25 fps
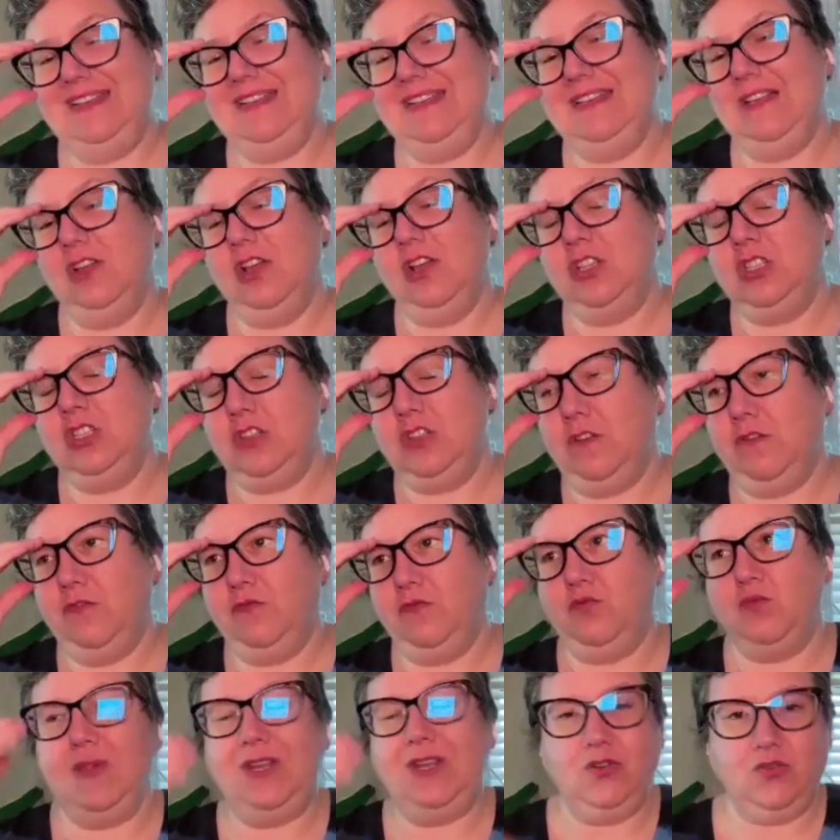I did
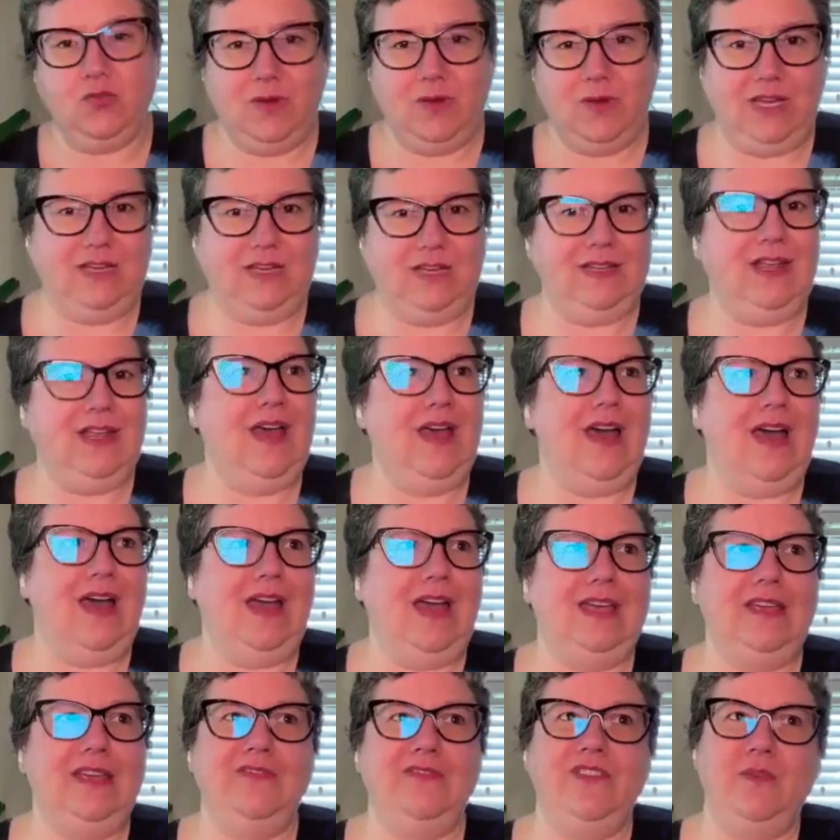lots of retreat.
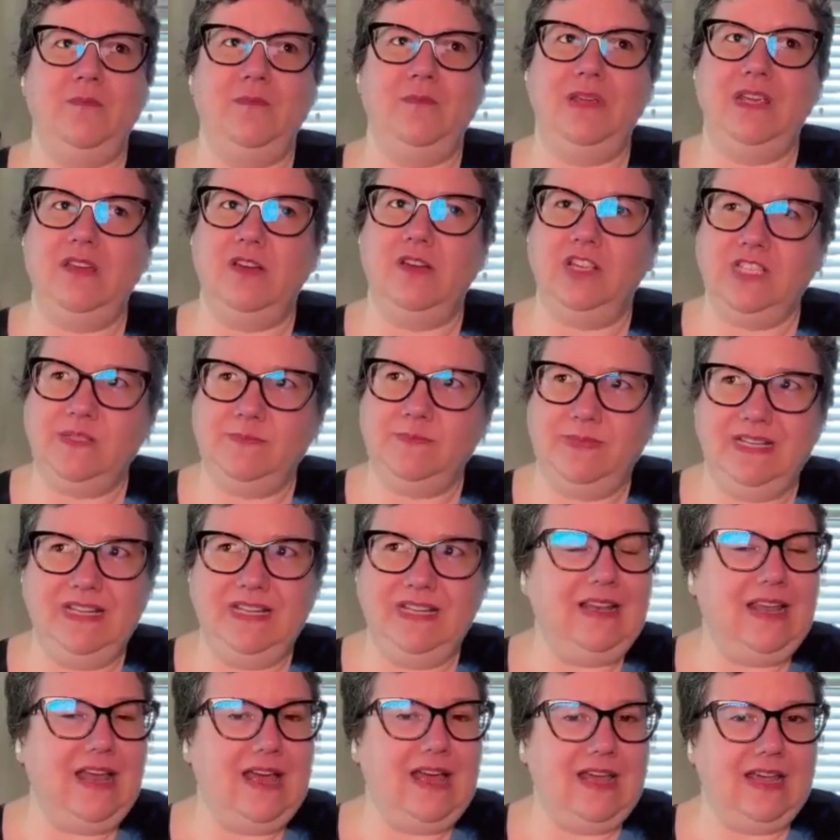I even be
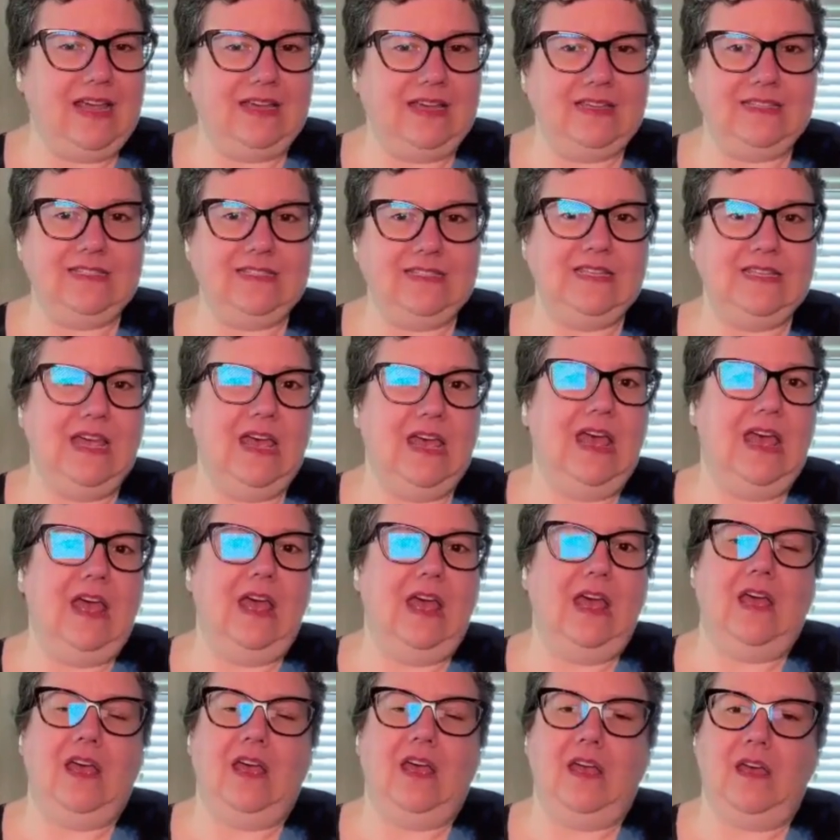hospitalized.
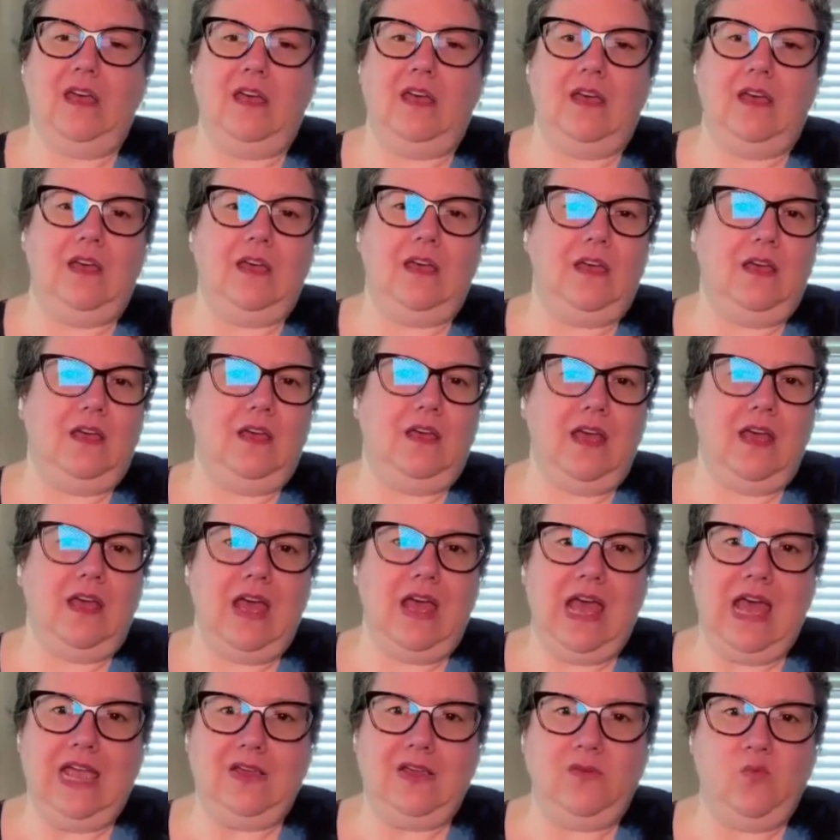
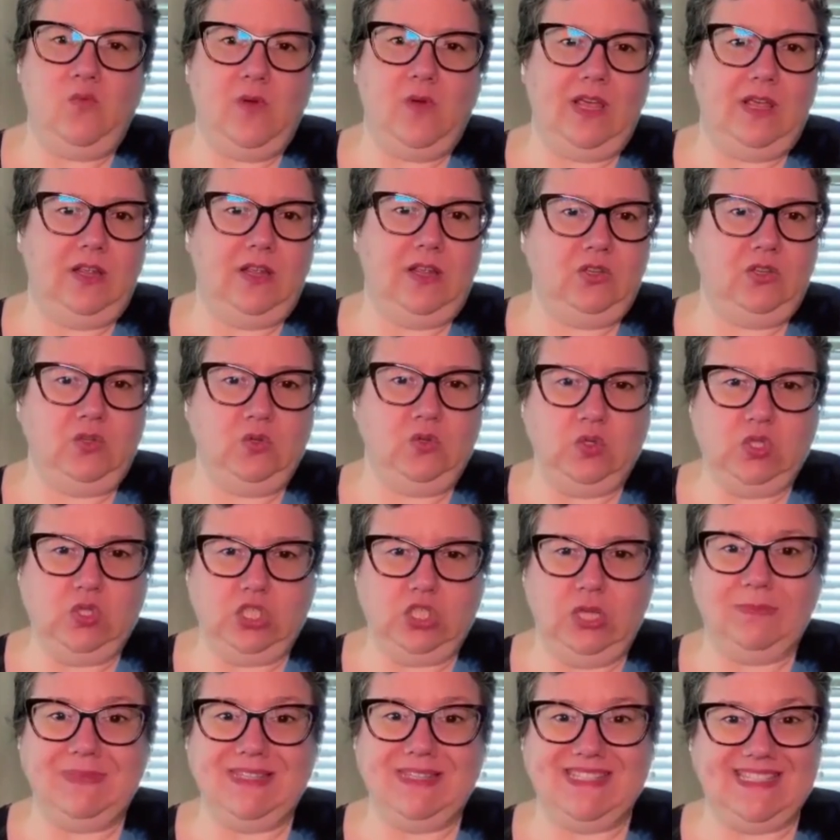I went
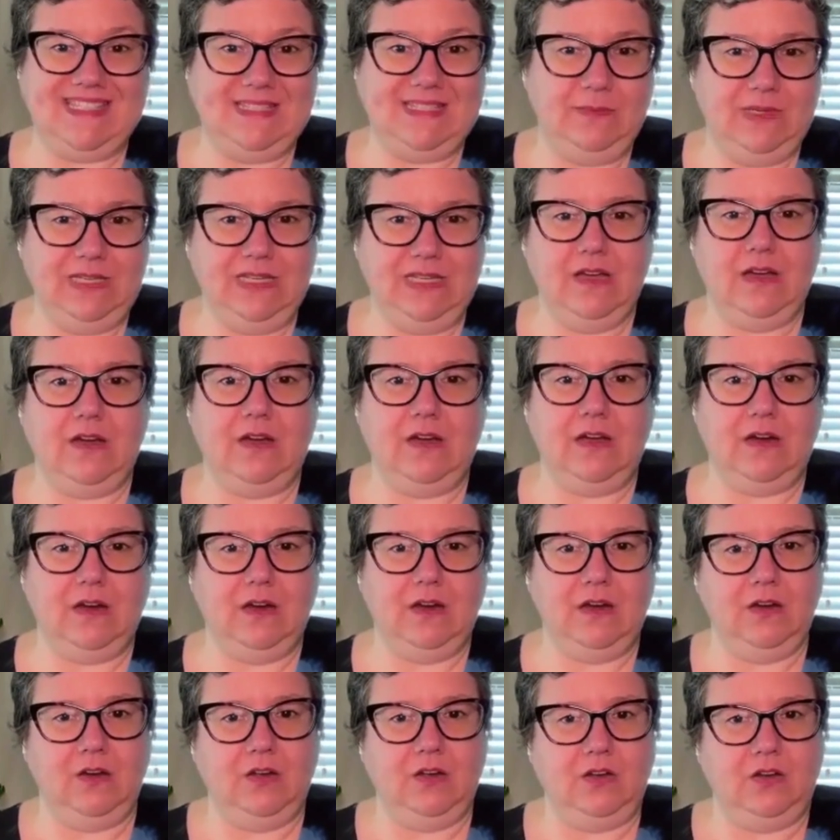to some
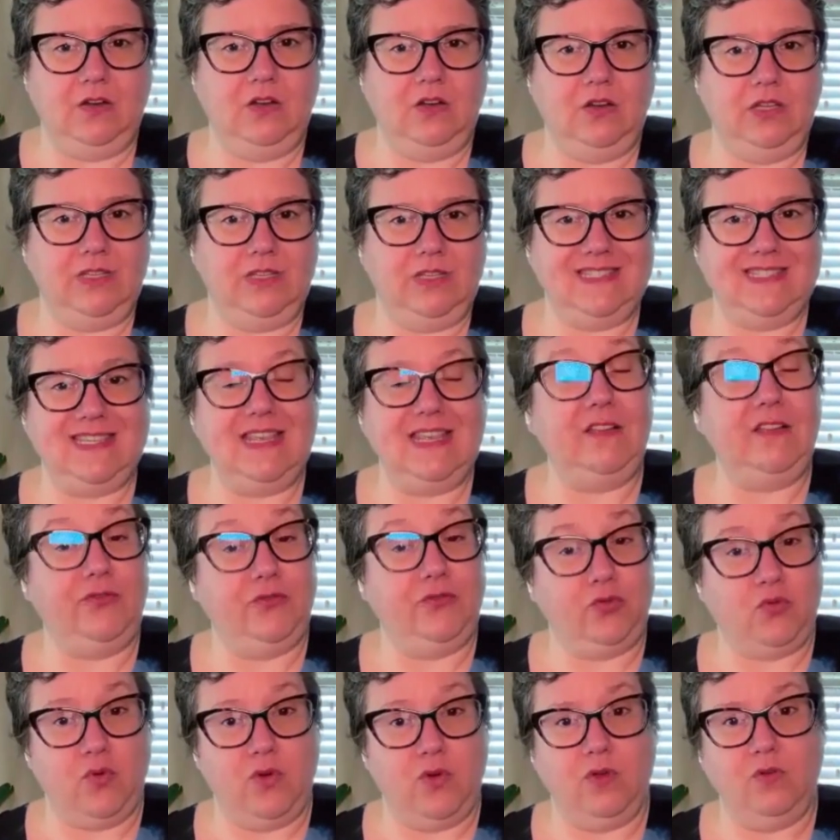seminar on
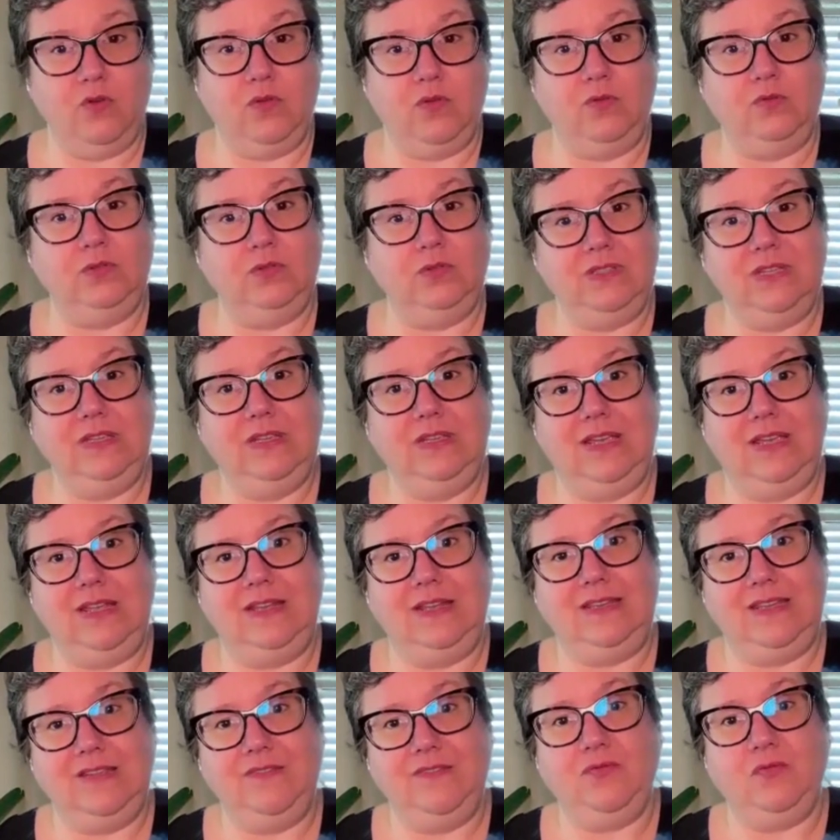self-growth
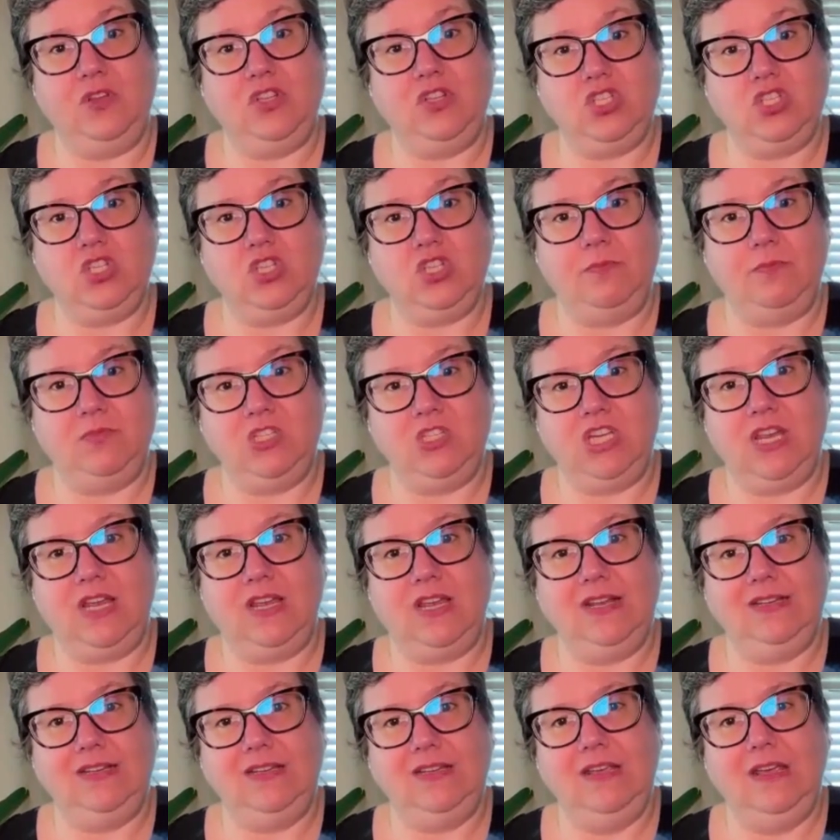and different
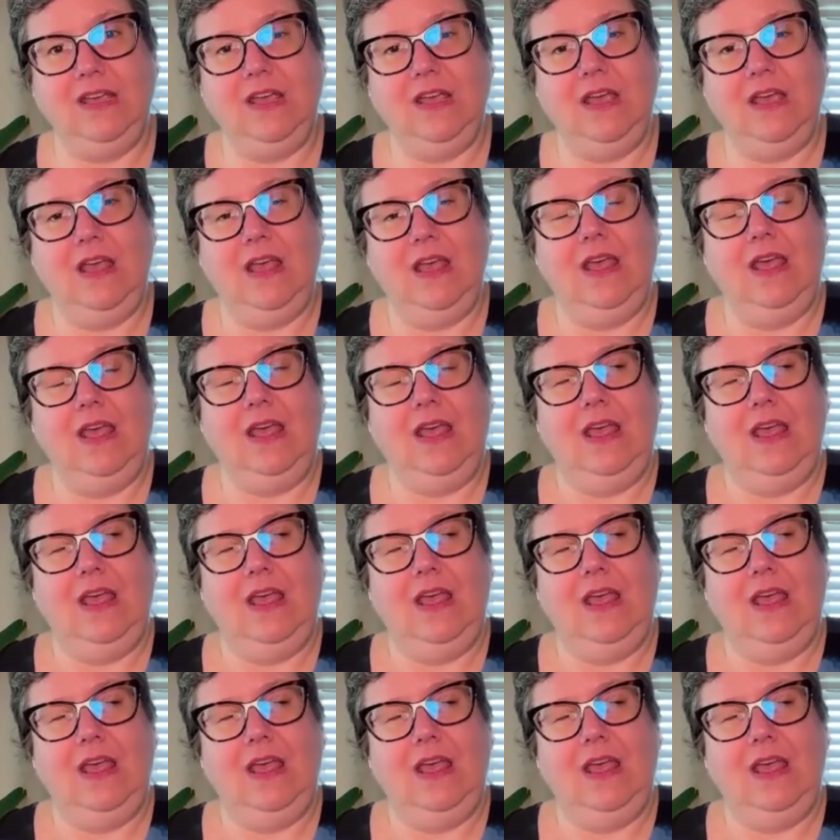subject.